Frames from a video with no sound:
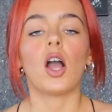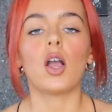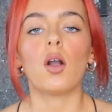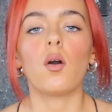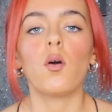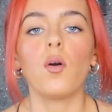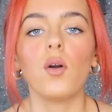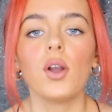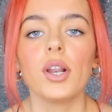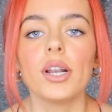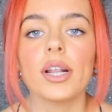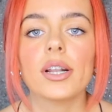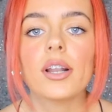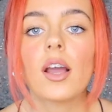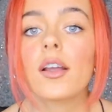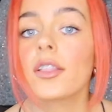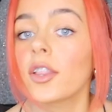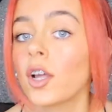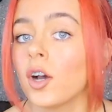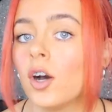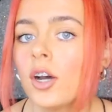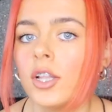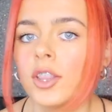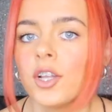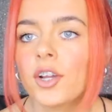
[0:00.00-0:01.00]
I
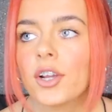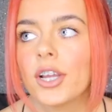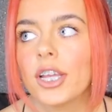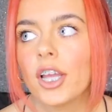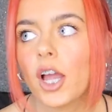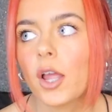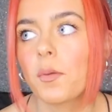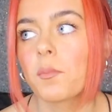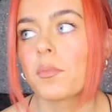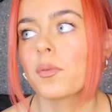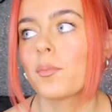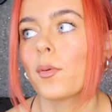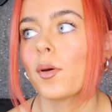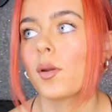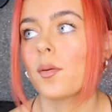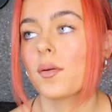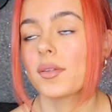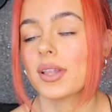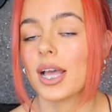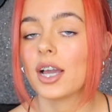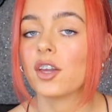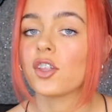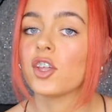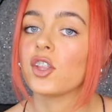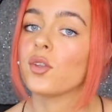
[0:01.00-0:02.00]
thought 30 items, but it
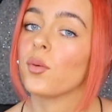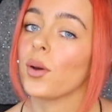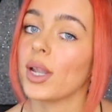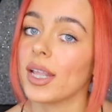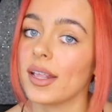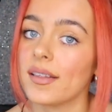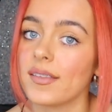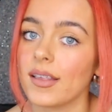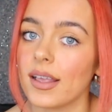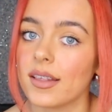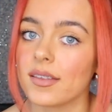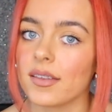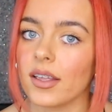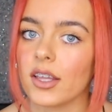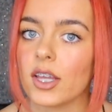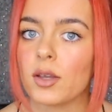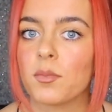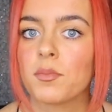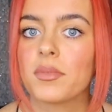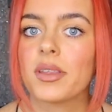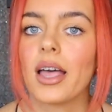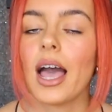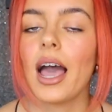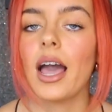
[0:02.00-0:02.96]
was actually 26 items,